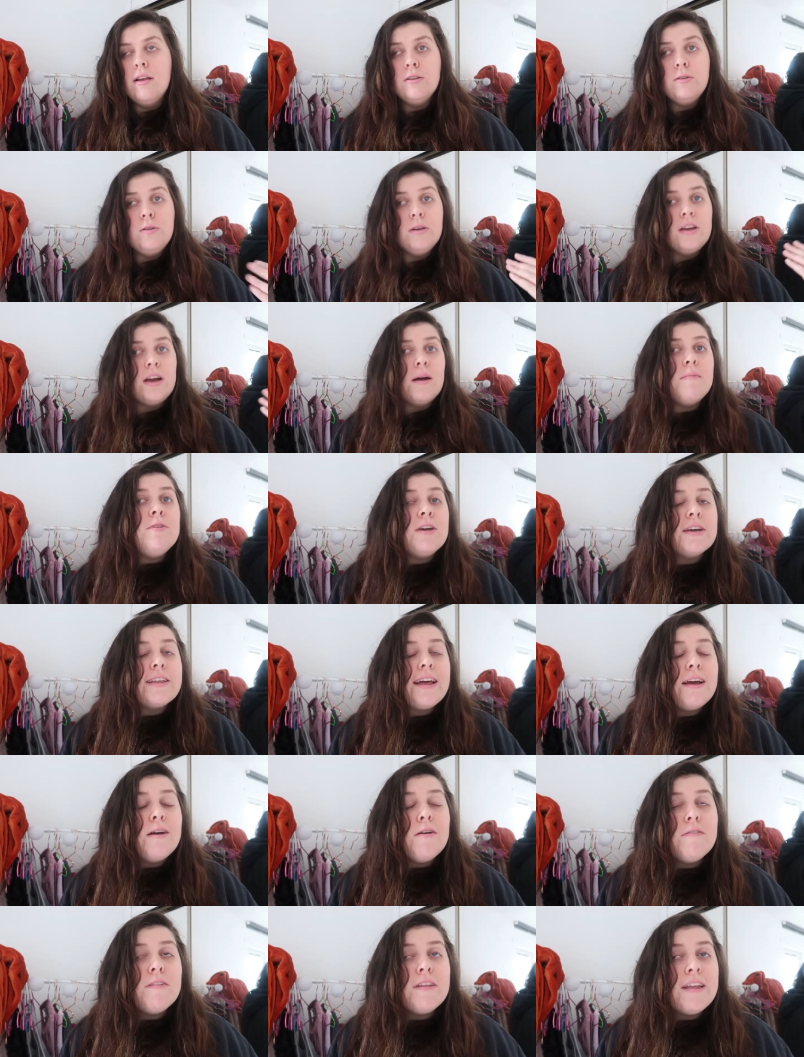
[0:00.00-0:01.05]
so you can come check that
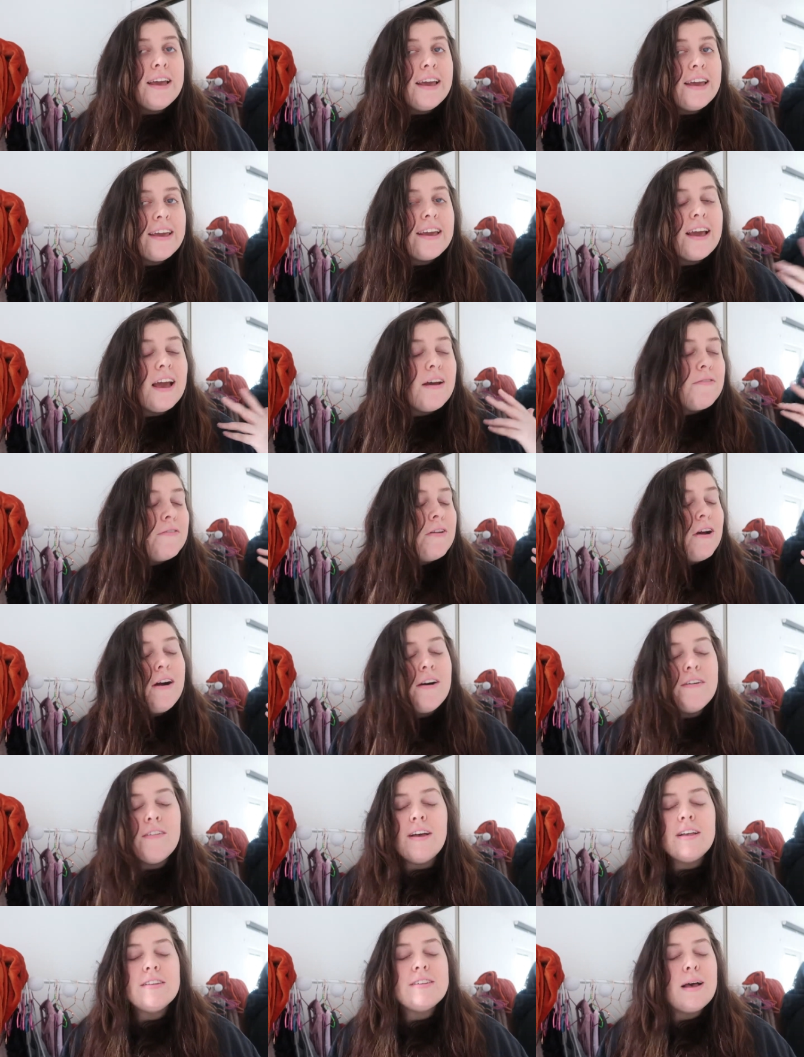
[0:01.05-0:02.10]
out if you like. If
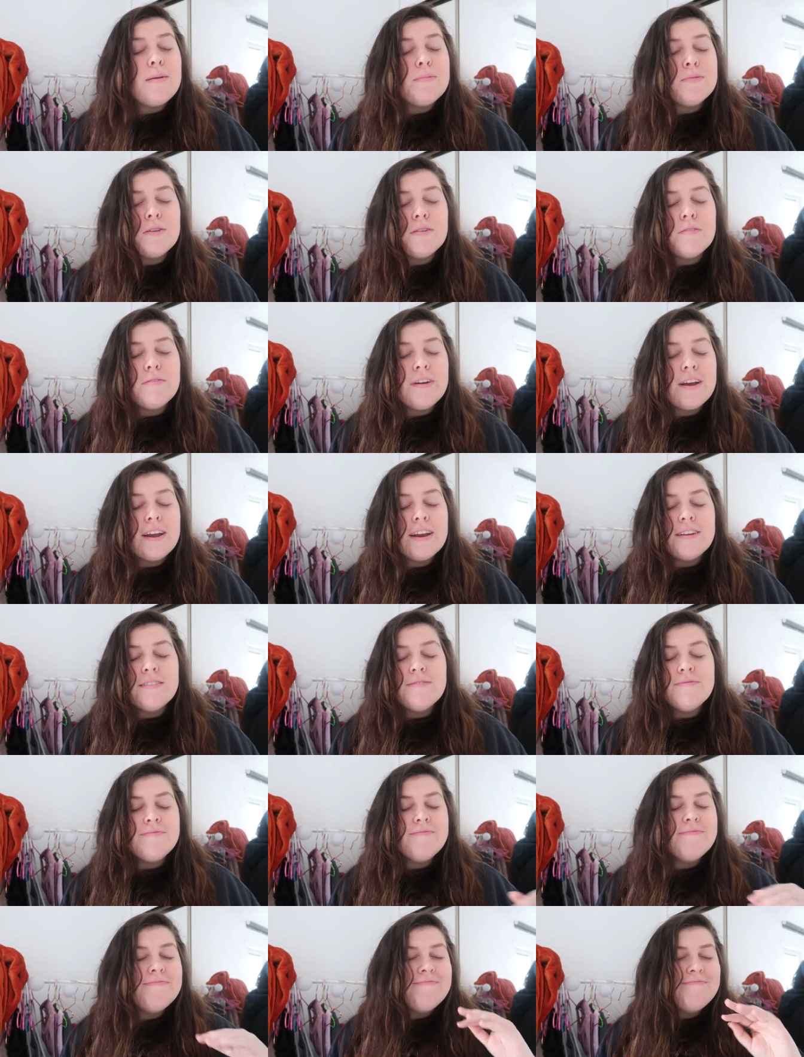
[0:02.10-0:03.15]
not, that's absolutely fine.
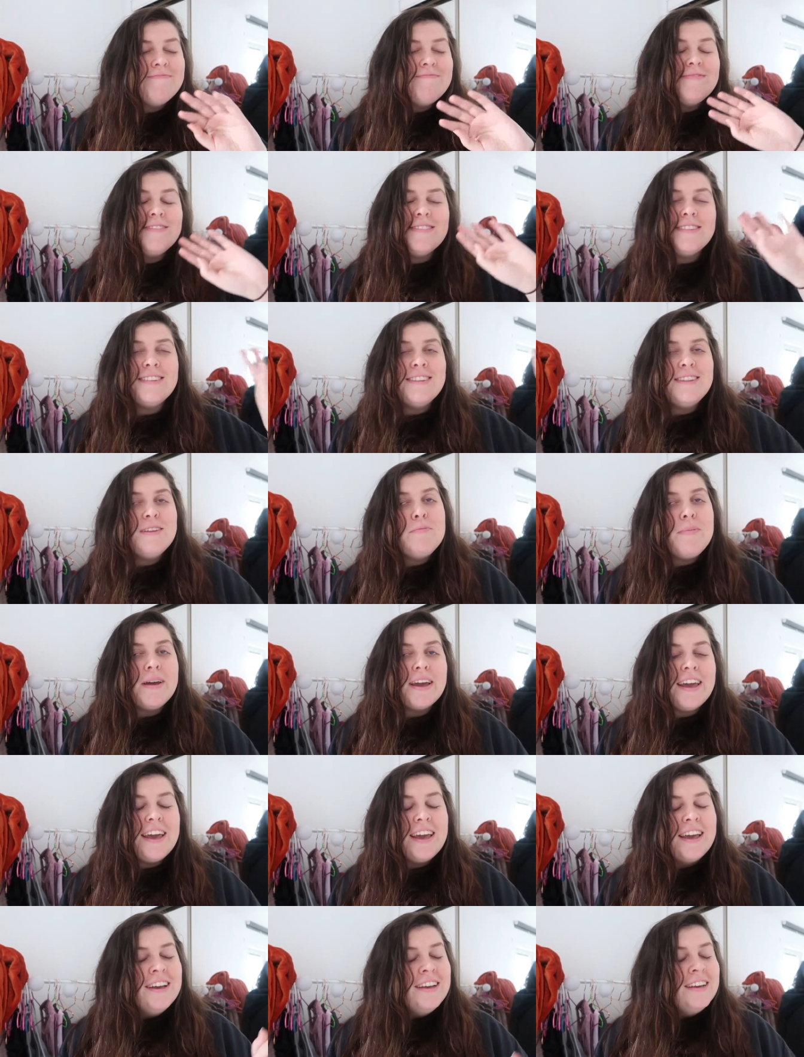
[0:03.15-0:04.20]
It's no
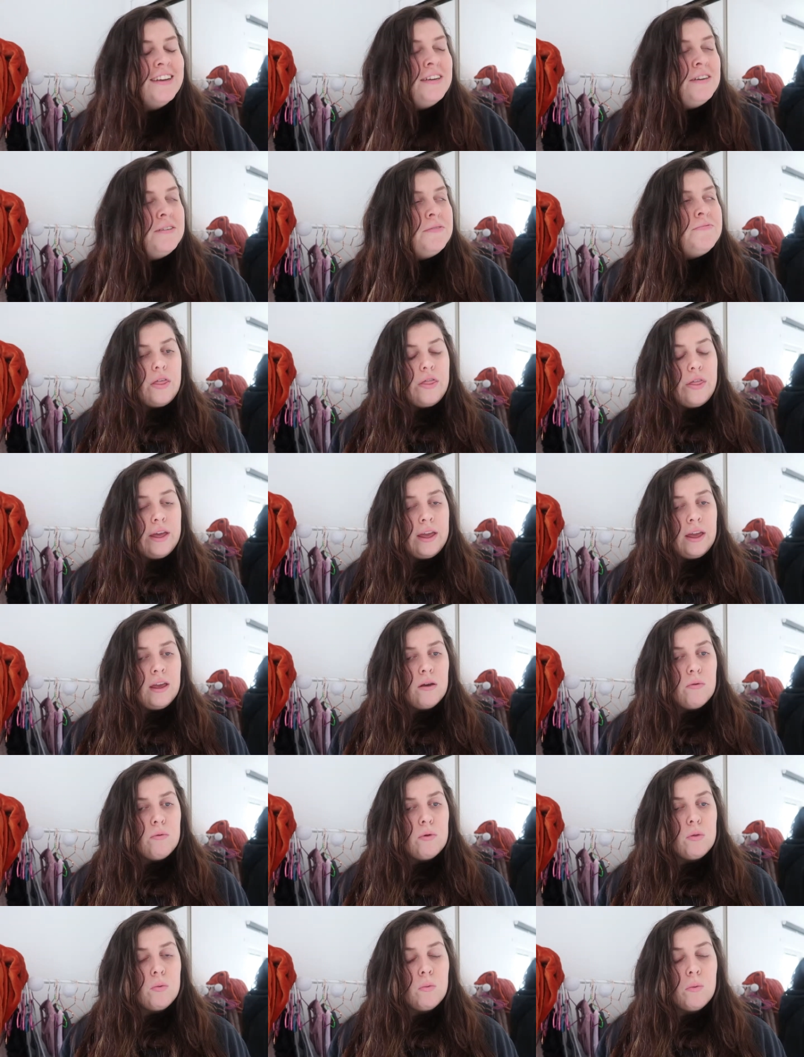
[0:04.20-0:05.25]
biggie. I think
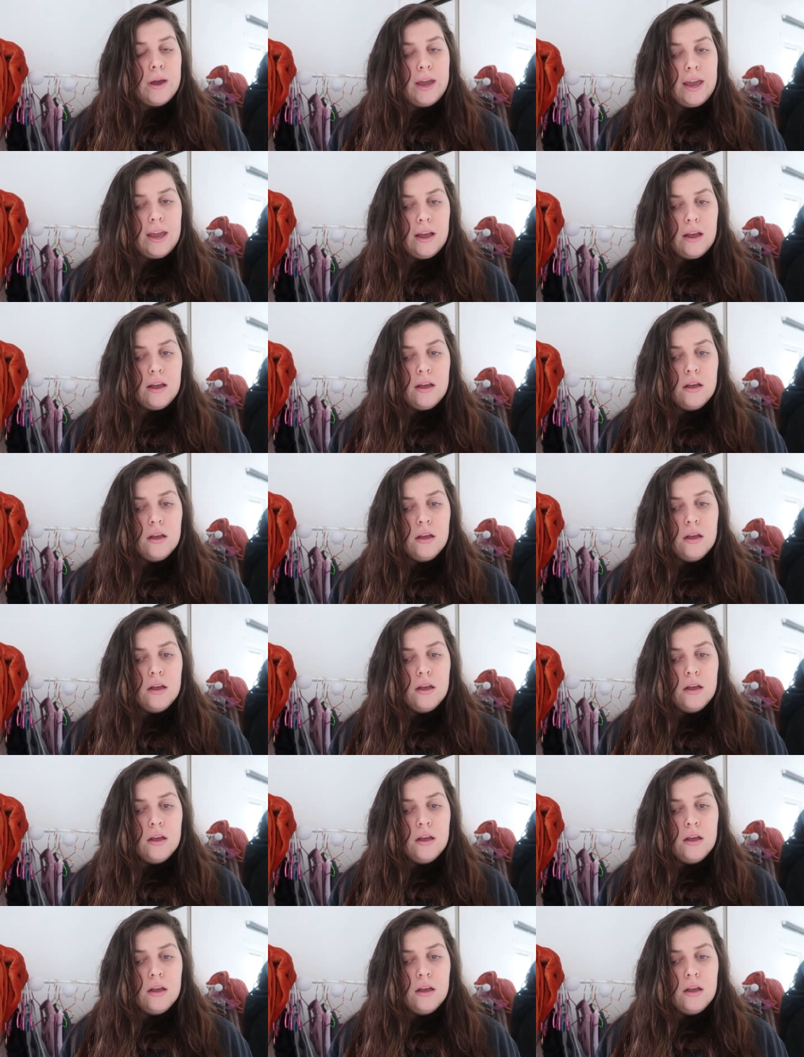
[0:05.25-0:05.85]
with weight